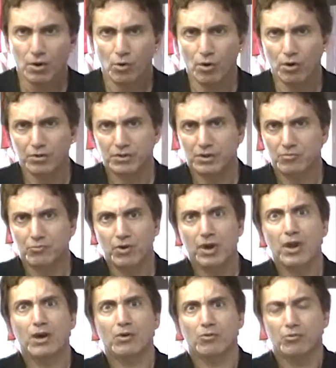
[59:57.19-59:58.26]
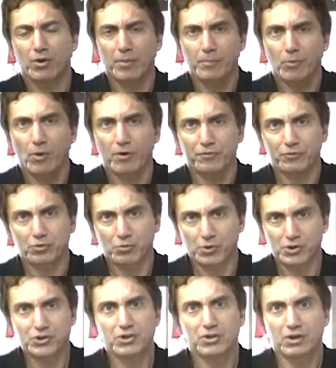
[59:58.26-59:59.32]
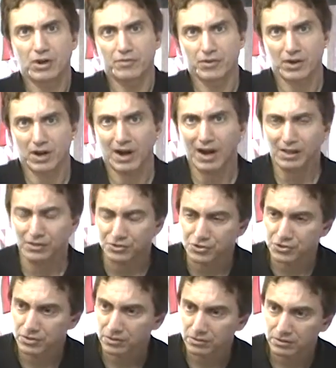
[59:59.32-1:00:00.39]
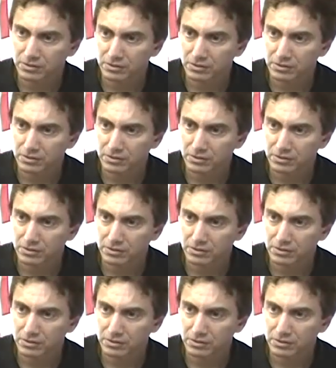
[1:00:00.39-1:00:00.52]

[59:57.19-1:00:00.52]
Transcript: or the real rip-off tuition of a college.